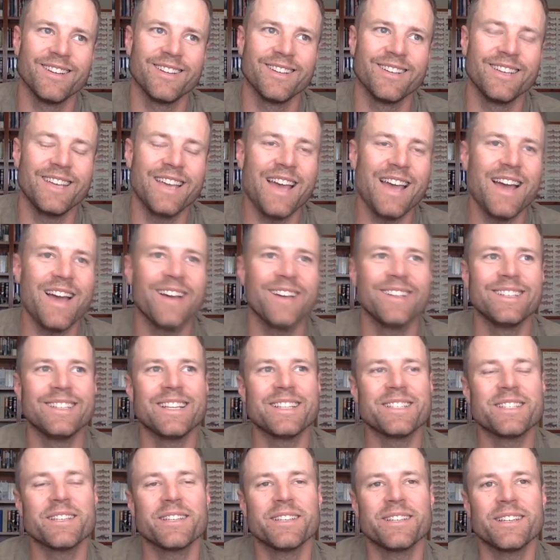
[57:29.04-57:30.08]
Yeah,
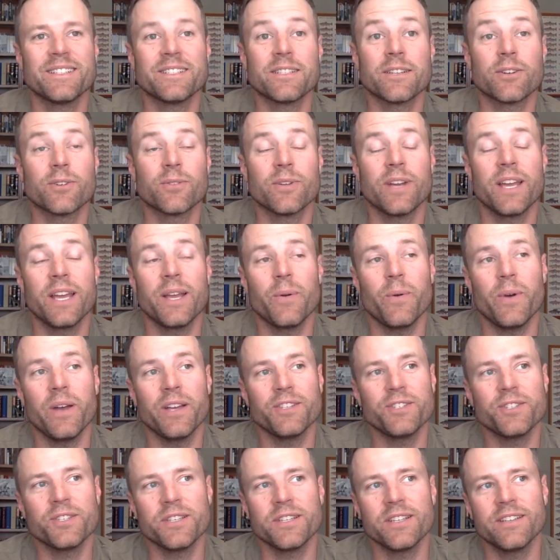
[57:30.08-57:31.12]
that's a great
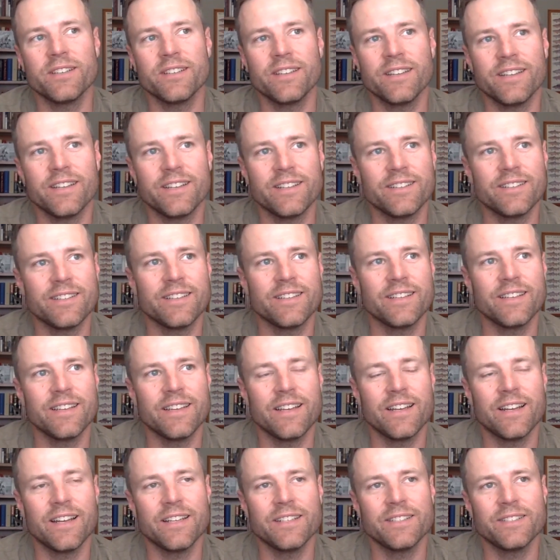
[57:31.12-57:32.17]
question. And
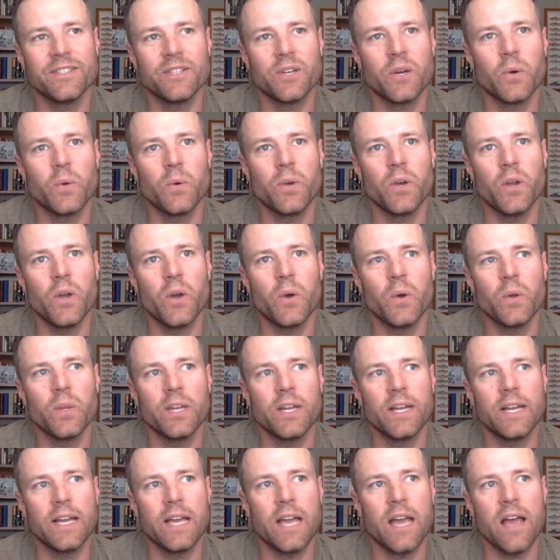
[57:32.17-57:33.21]
I don't know that
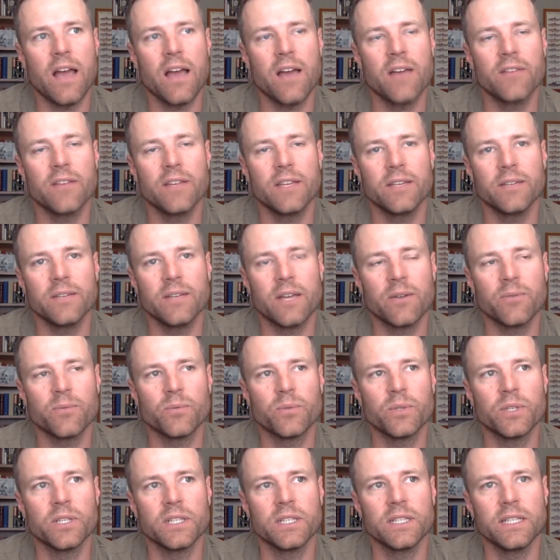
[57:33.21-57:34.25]
I have a
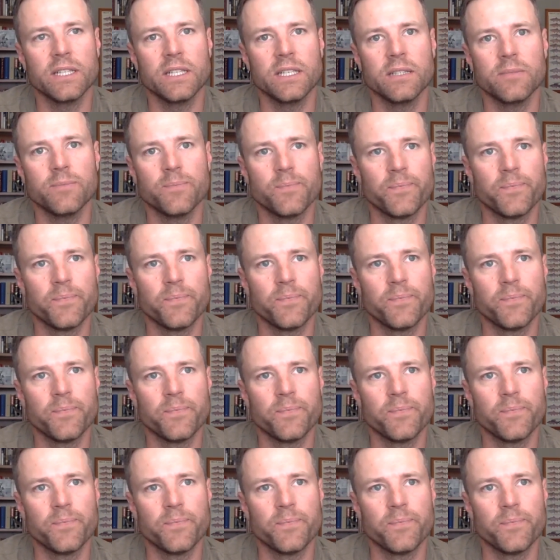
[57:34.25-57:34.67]
really